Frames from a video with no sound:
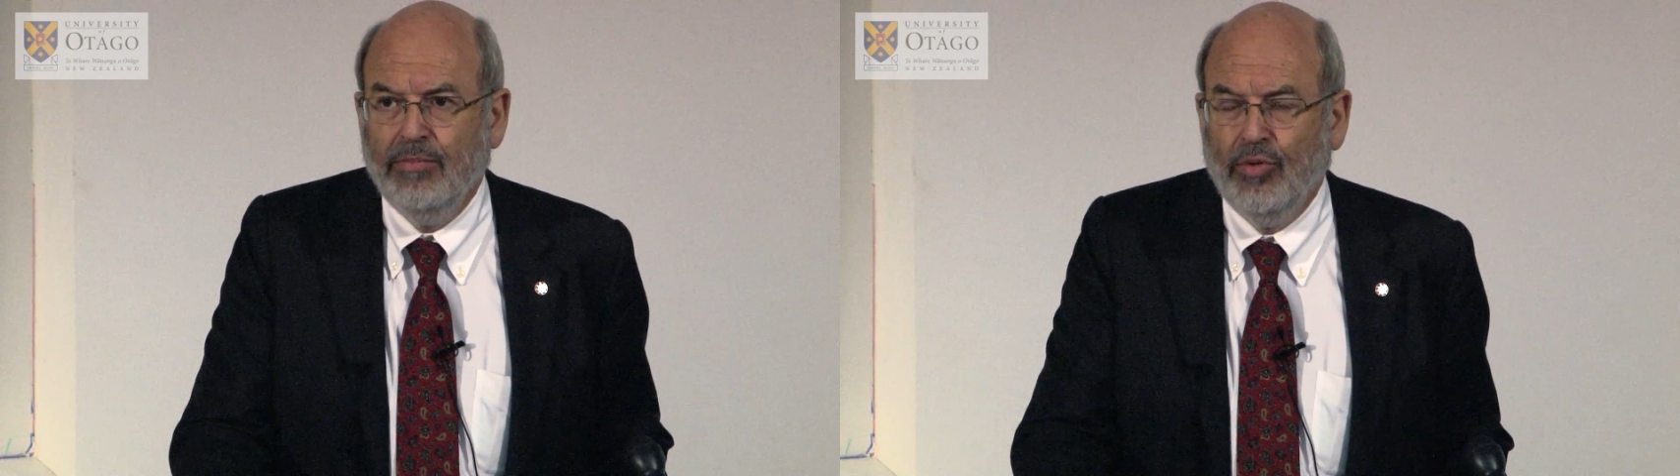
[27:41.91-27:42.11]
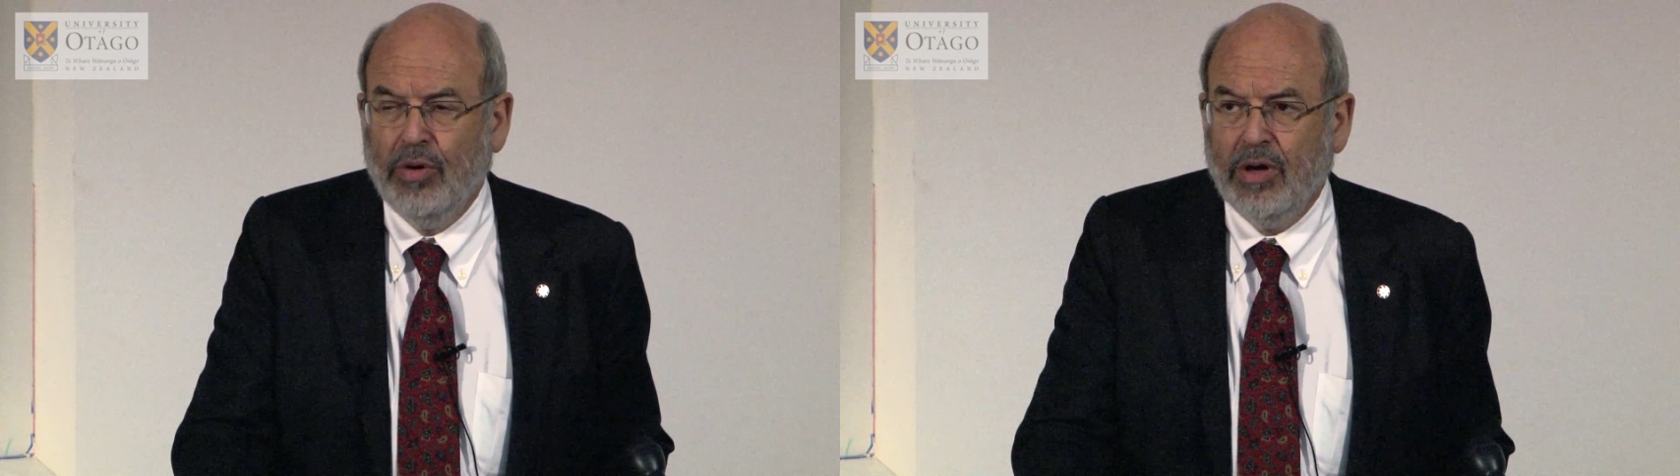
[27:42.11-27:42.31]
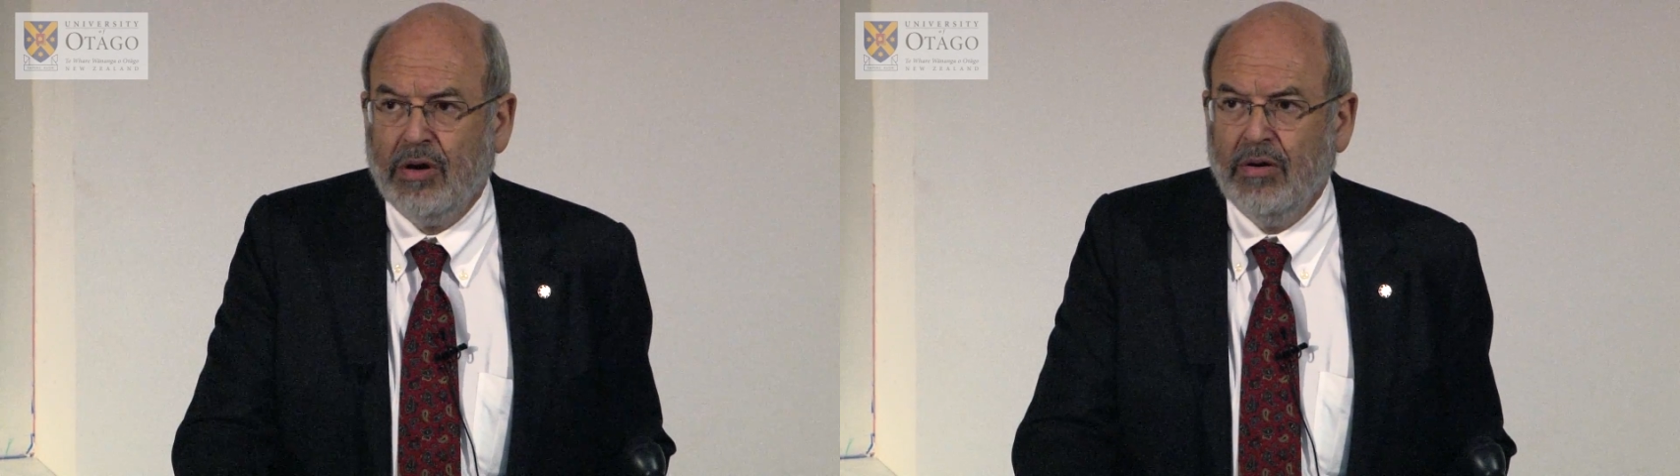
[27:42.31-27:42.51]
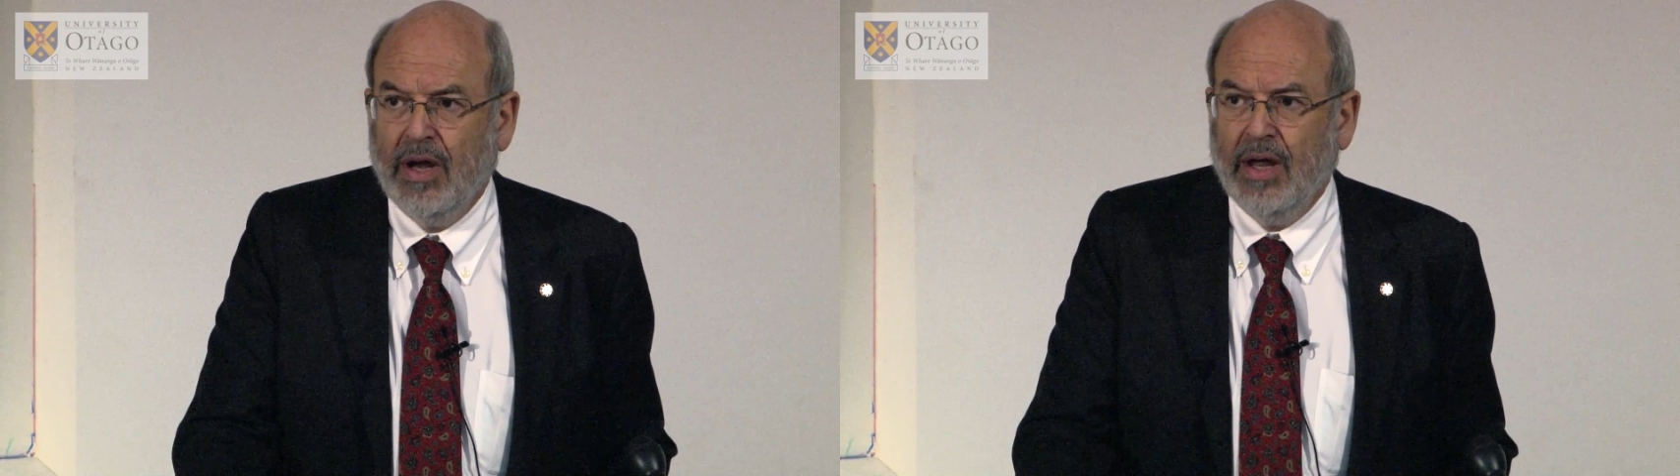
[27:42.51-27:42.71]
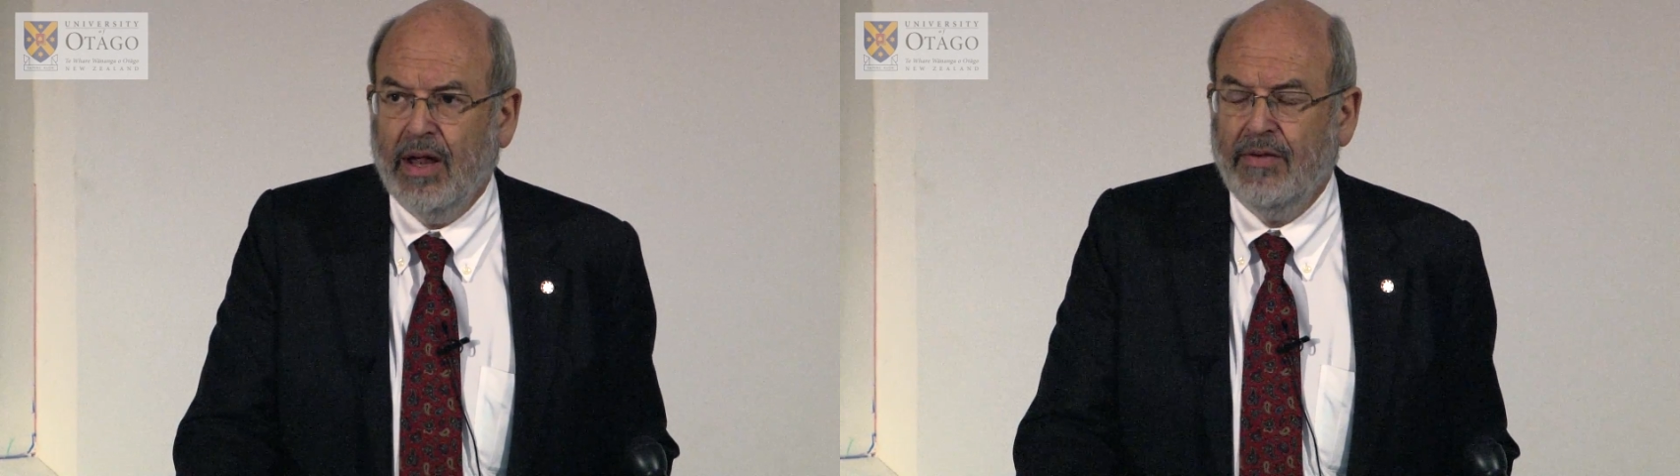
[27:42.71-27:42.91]
more
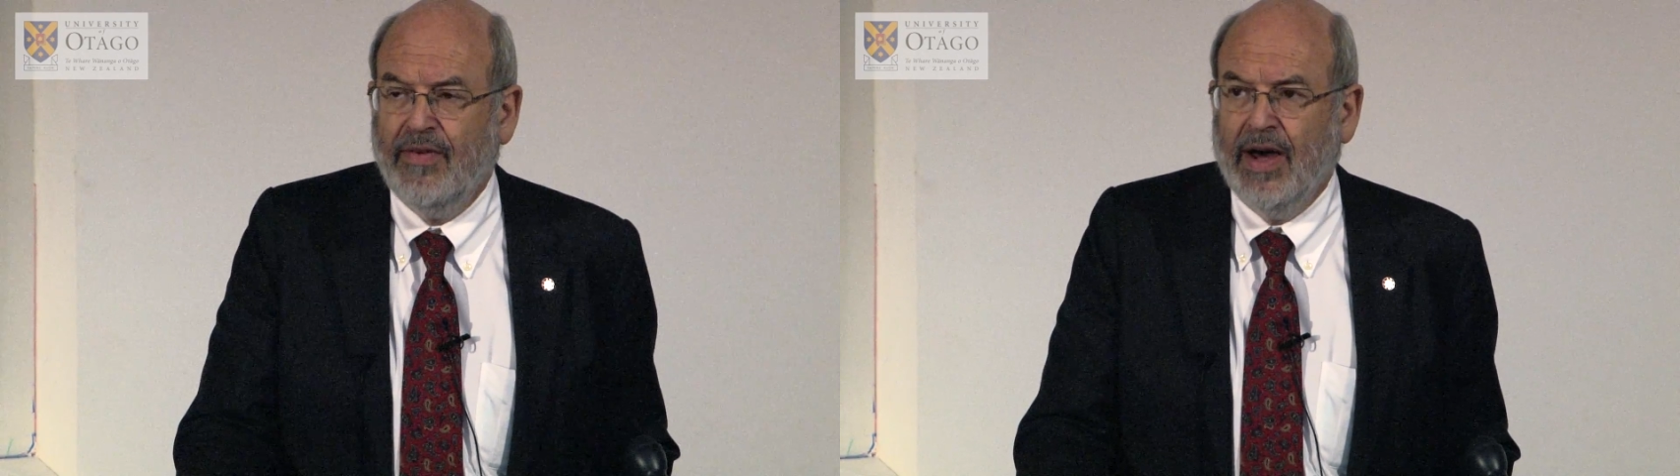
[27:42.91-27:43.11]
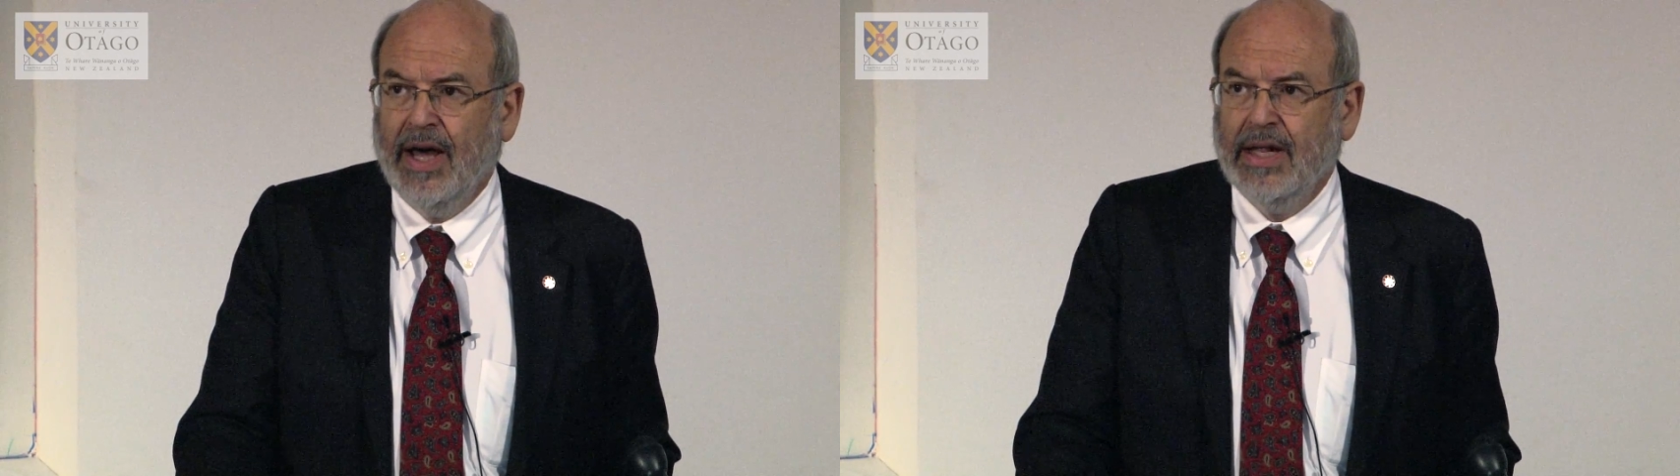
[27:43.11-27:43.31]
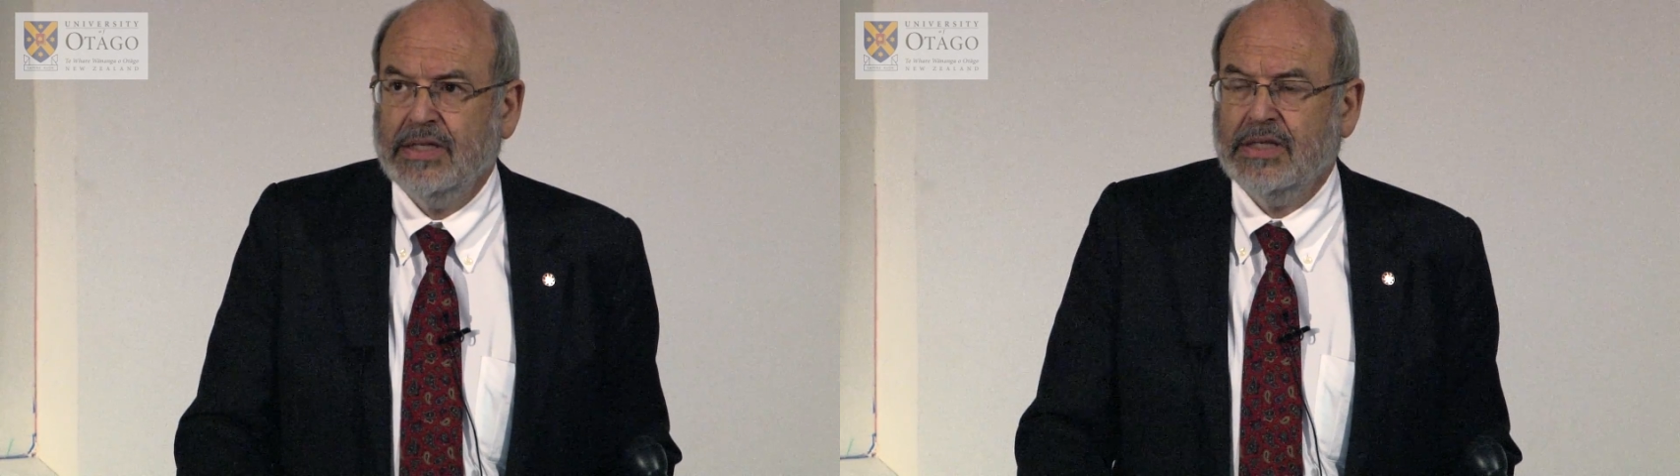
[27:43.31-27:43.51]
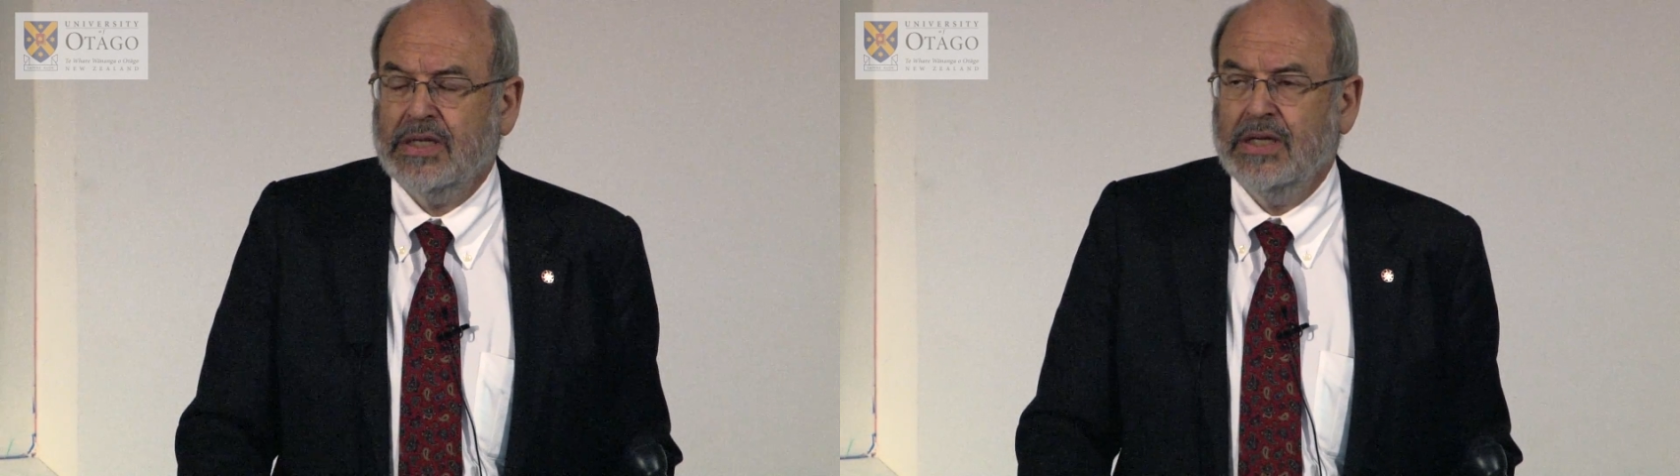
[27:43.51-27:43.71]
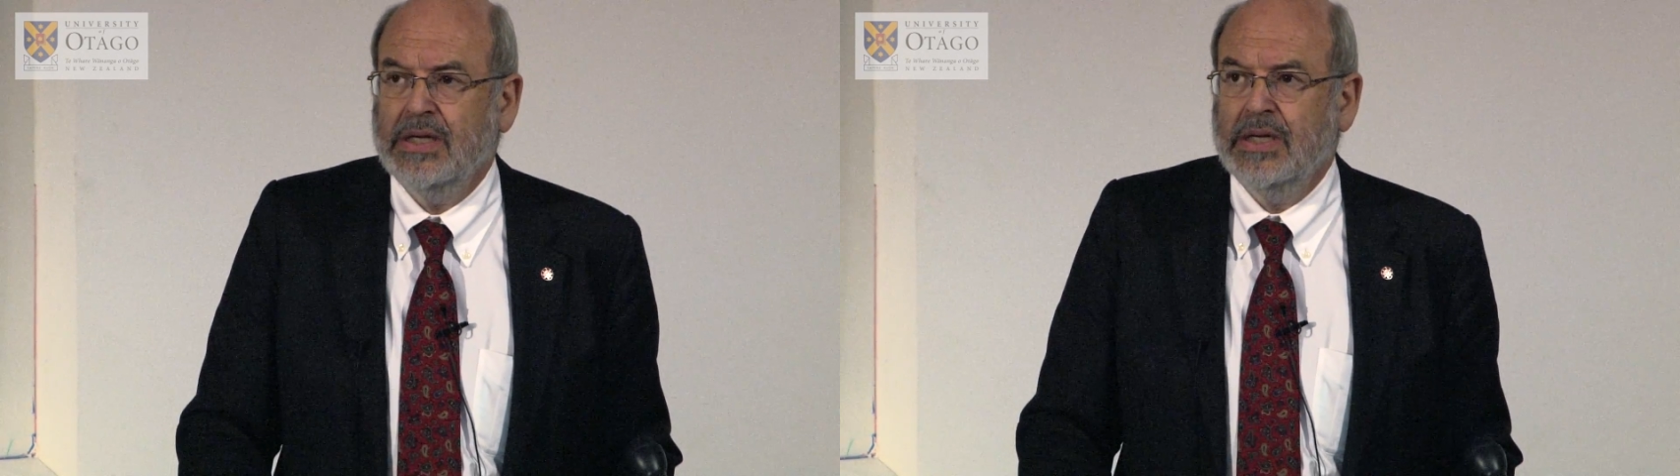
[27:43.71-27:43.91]
advanced,